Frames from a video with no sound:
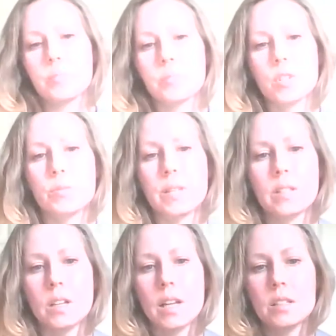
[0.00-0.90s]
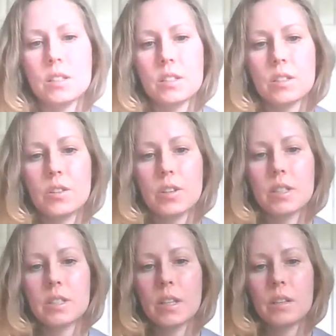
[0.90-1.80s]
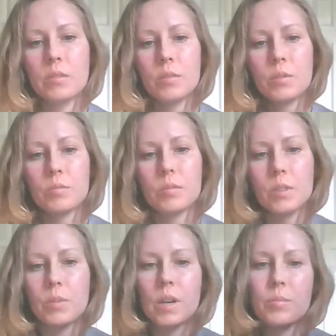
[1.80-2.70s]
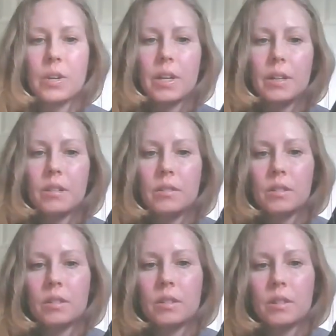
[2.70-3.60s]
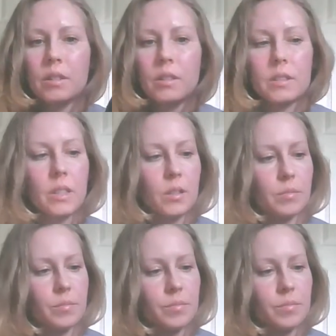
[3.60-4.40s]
here's my sunglasses just so you can see. Oh, you pop right in. So,